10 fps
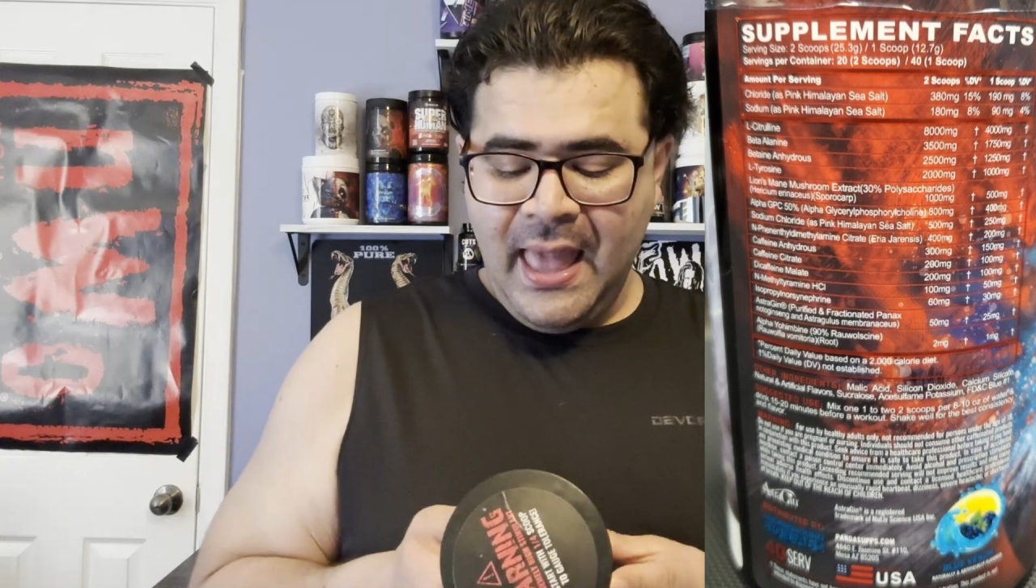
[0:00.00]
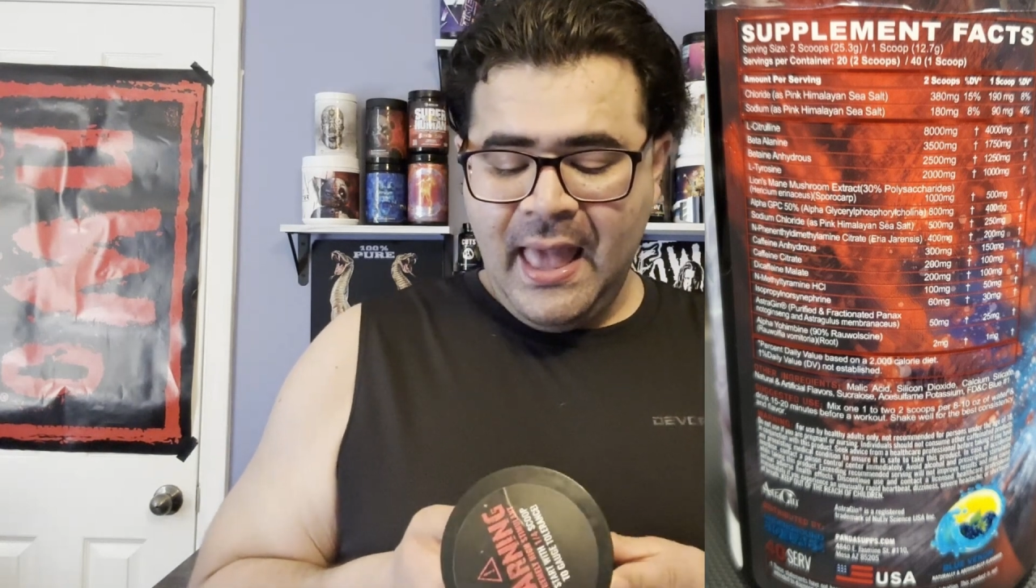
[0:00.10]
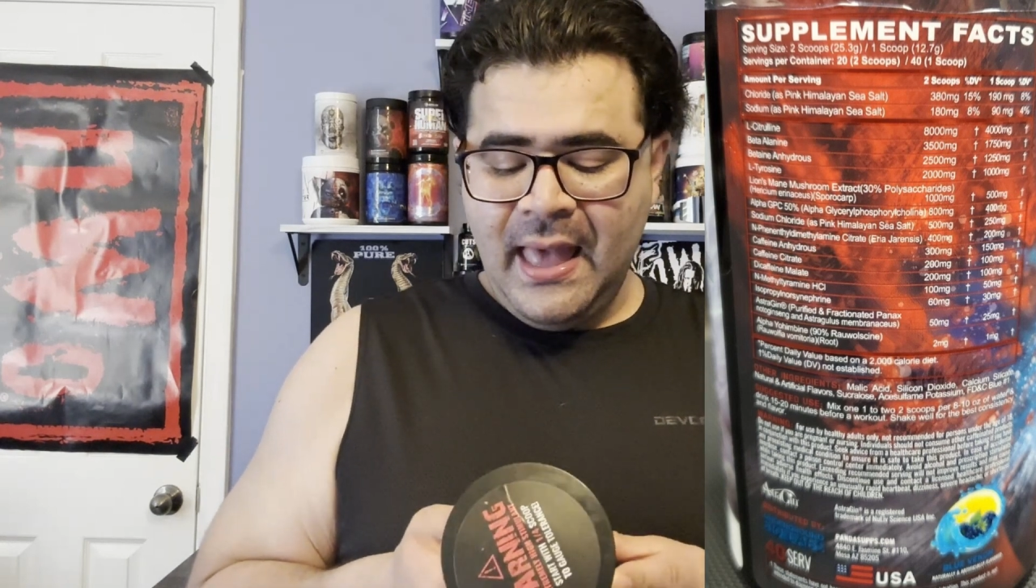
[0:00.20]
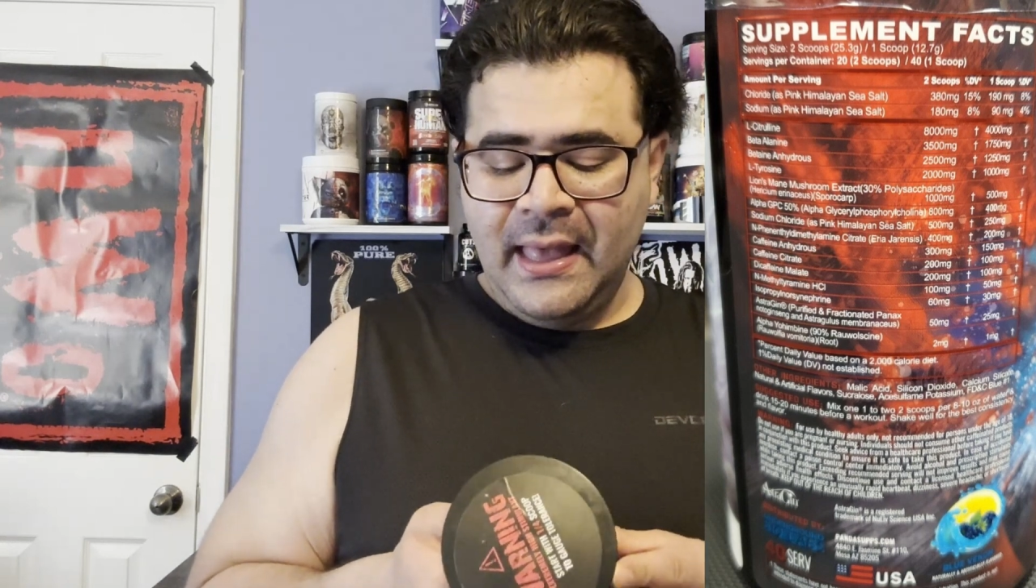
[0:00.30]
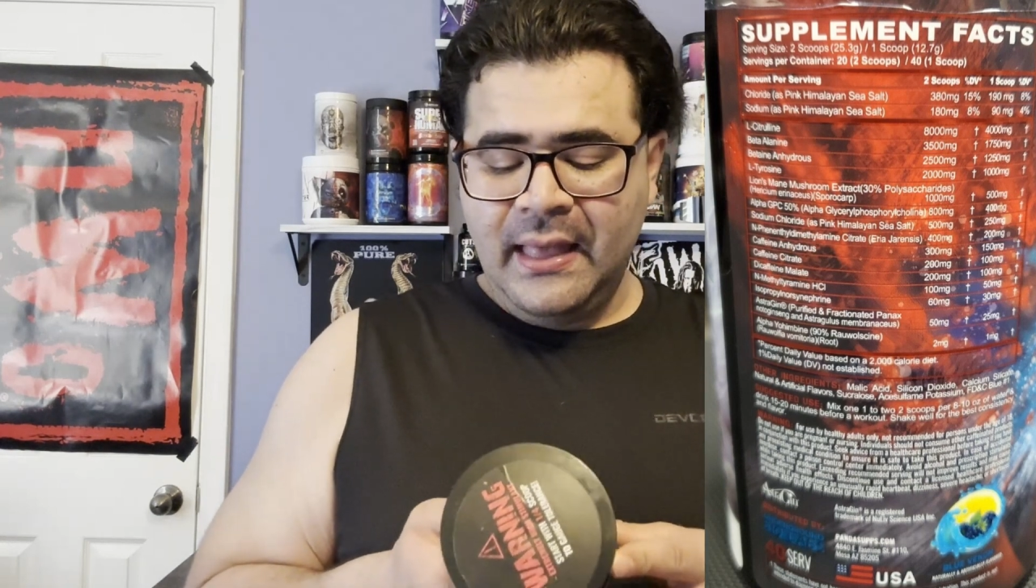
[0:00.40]

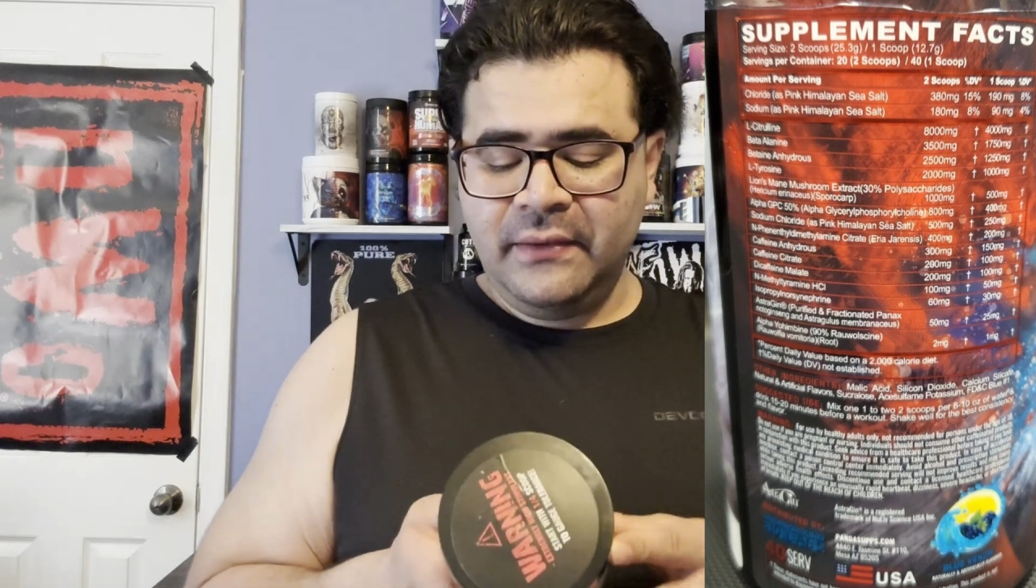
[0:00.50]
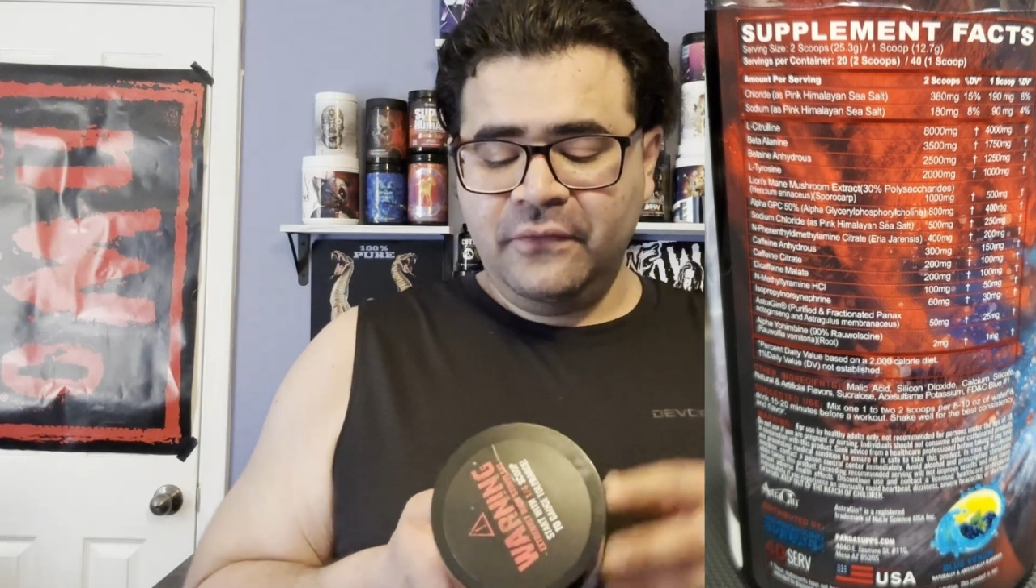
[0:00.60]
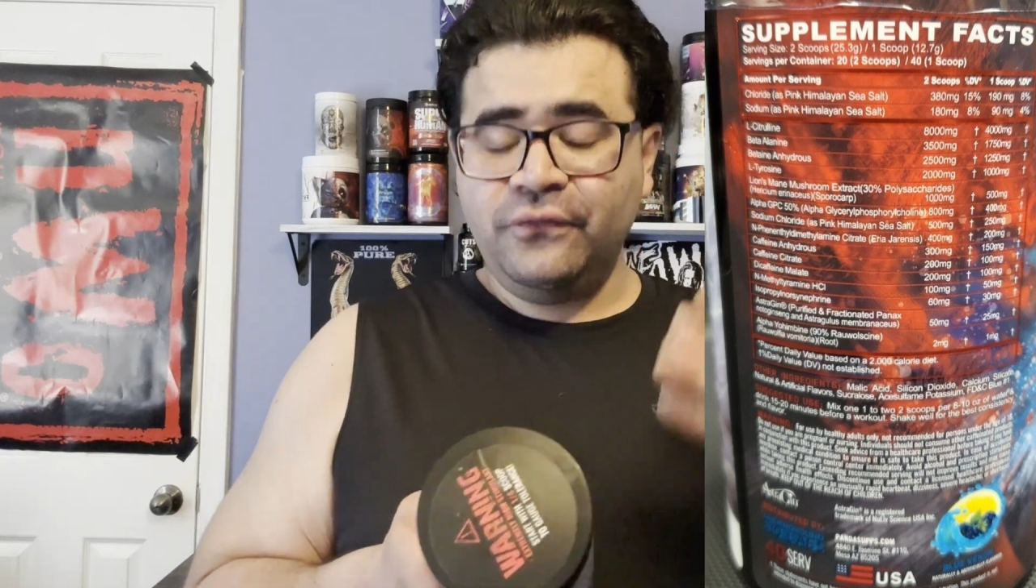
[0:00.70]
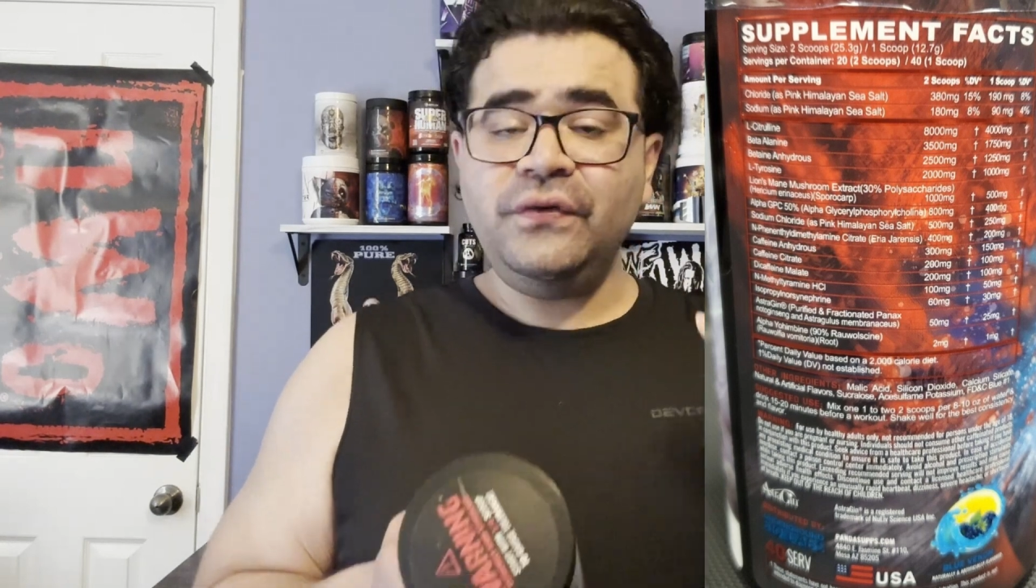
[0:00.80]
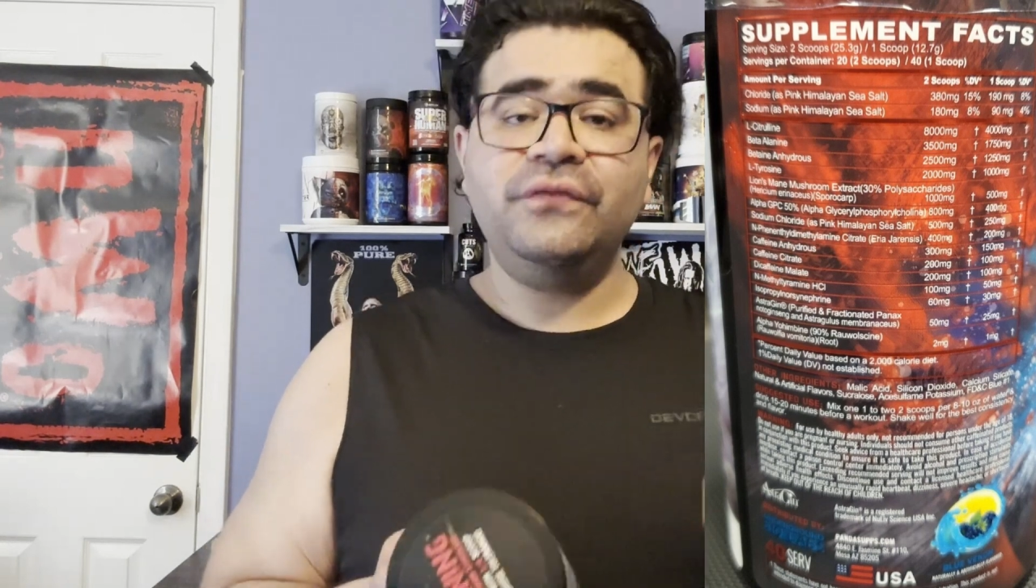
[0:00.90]

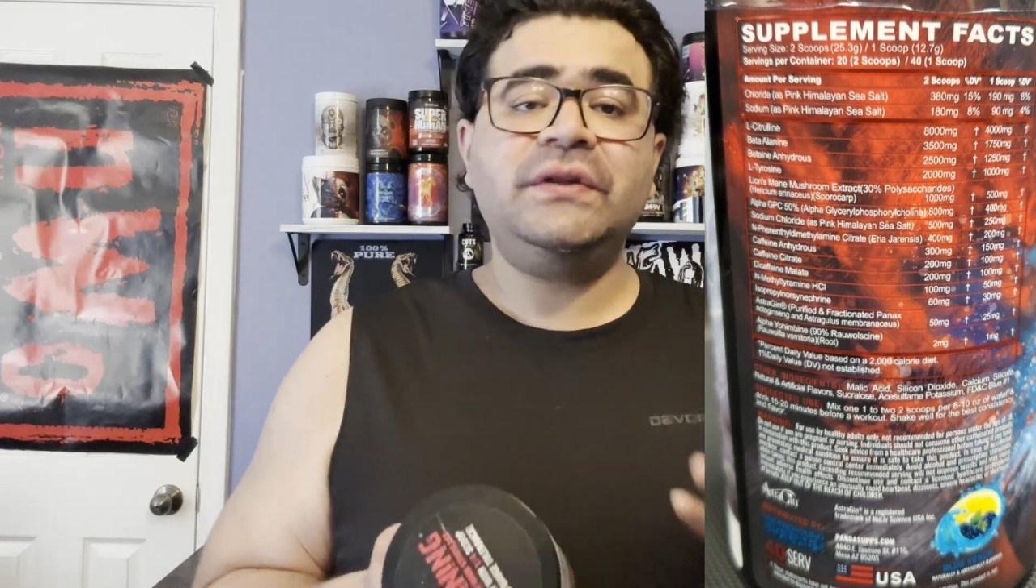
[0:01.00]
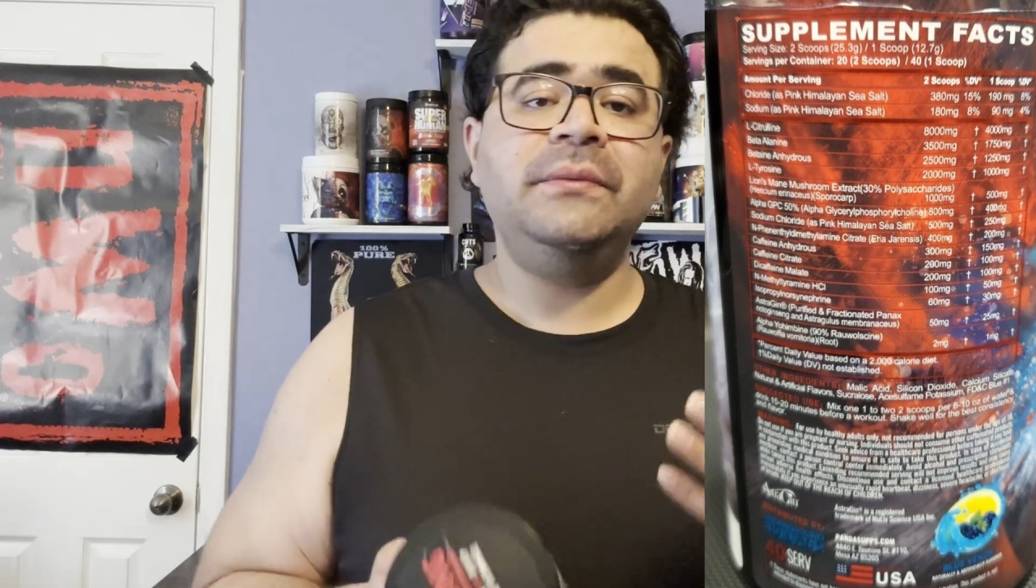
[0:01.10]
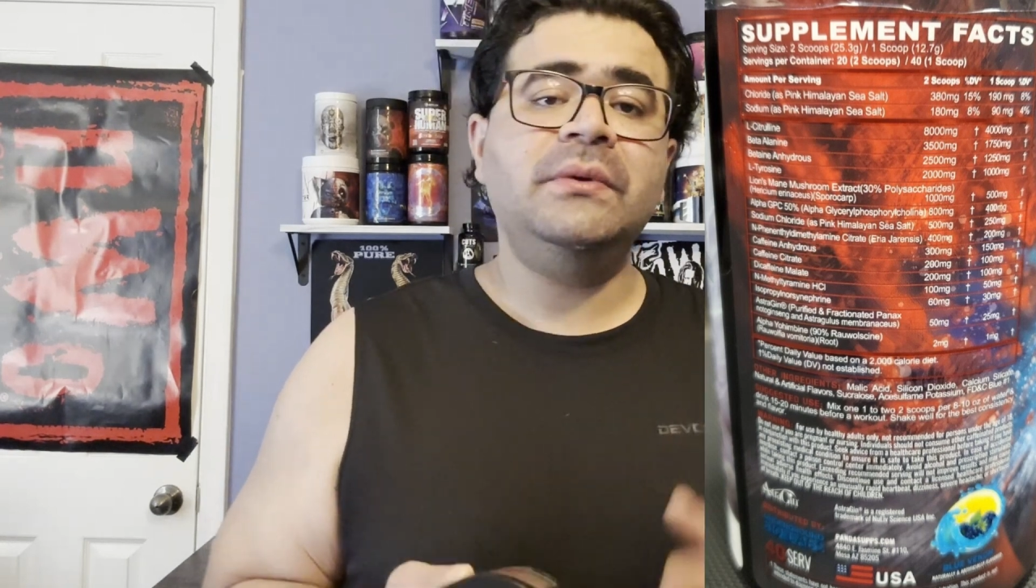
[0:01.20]
at 50